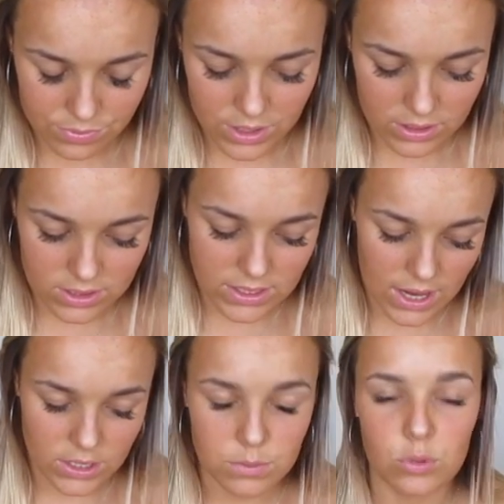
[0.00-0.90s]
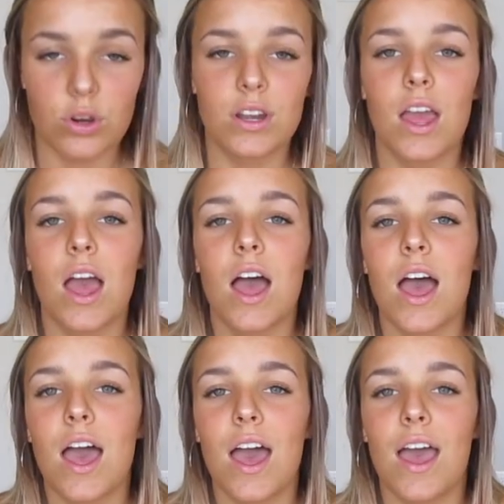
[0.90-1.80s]
like the dashboard.
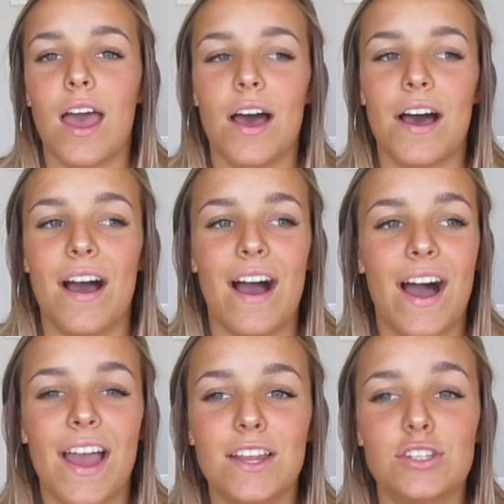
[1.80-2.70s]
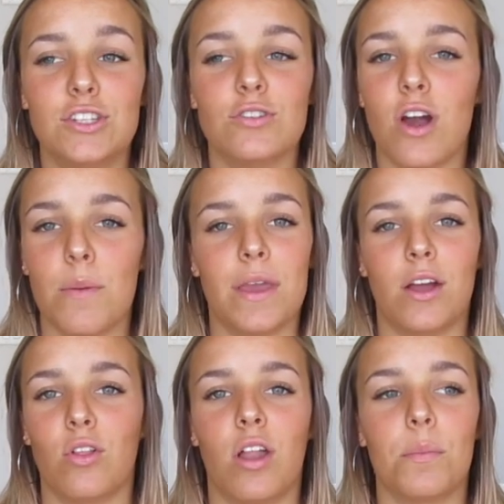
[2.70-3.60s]
I do not make
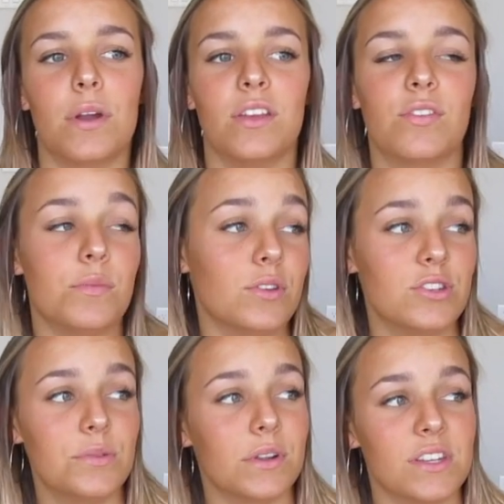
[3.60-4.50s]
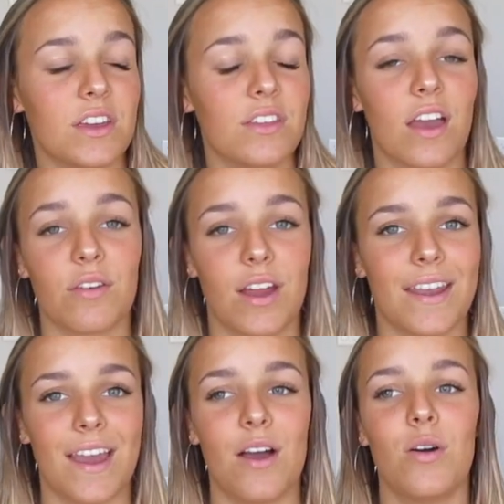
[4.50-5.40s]
a lot of money from YouTube, I'll tell you that
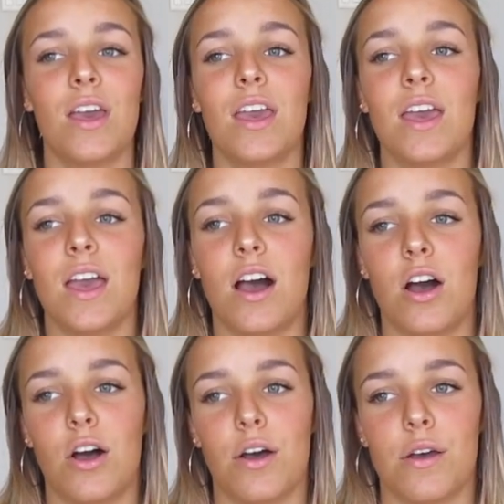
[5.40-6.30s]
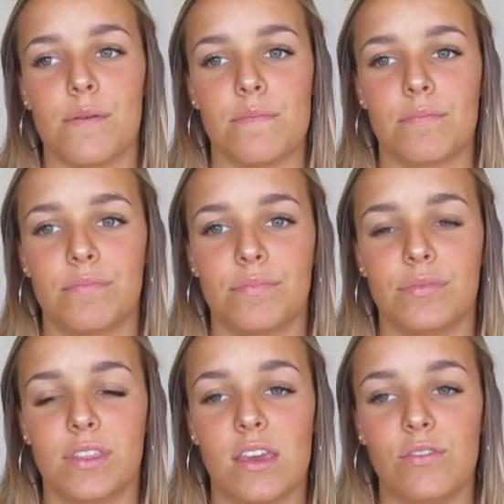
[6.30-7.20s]
right now. I
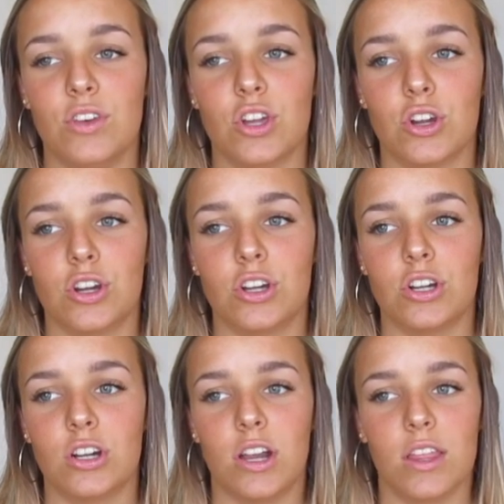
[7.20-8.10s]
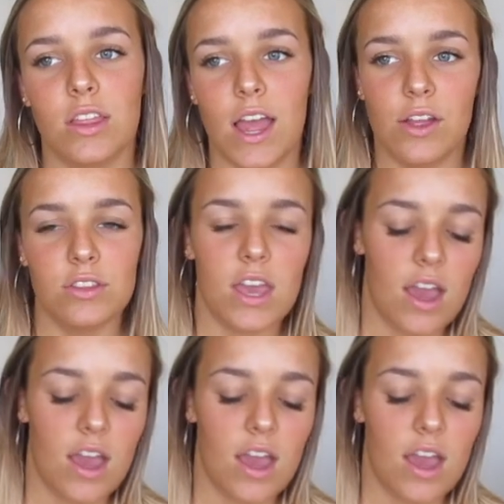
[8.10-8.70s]
only